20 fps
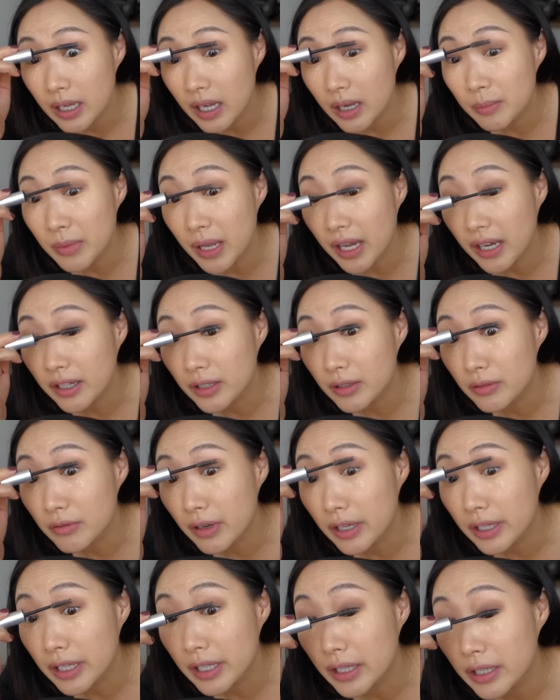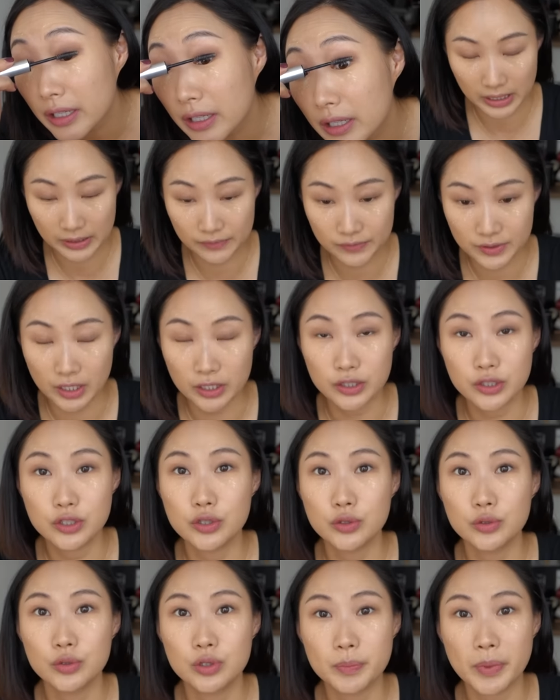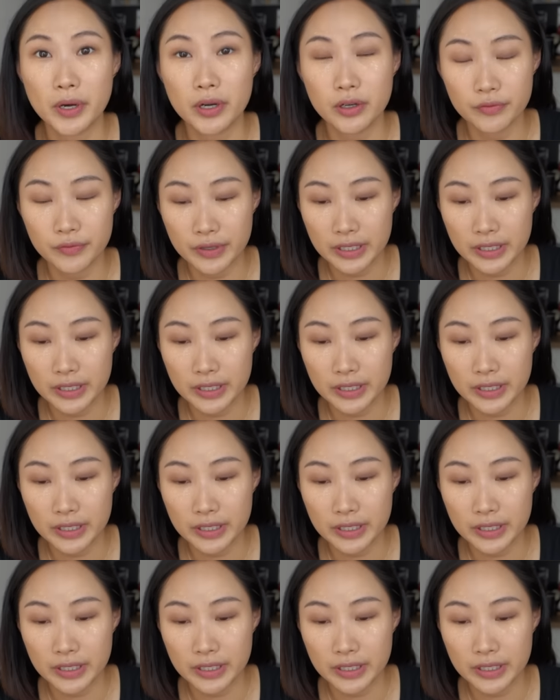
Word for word: I'm not gonna run it. I've done 2 Spartan